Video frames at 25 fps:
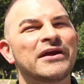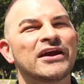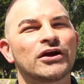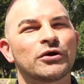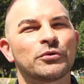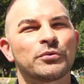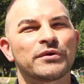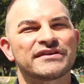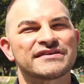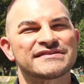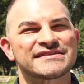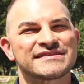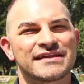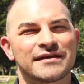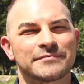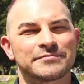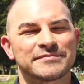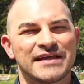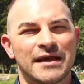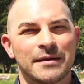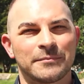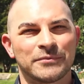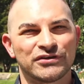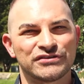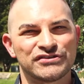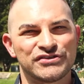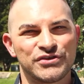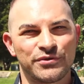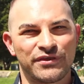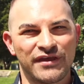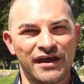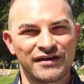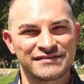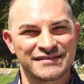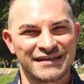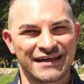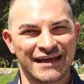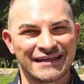here with the September
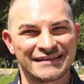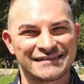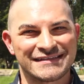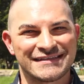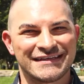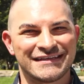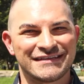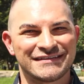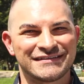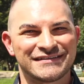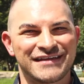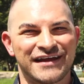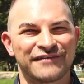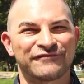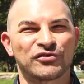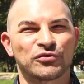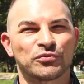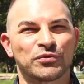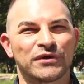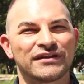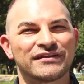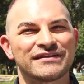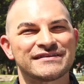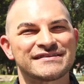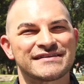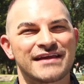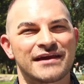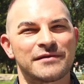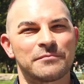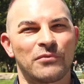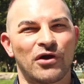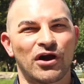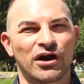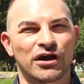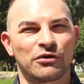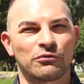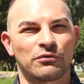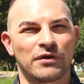2018 Denver Real Estate
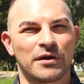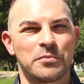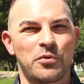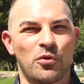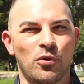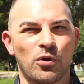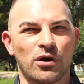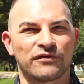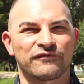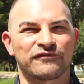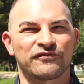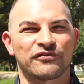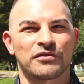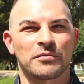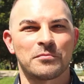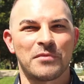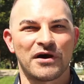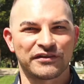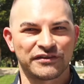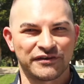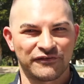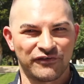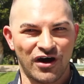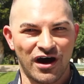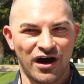Market Report for the month of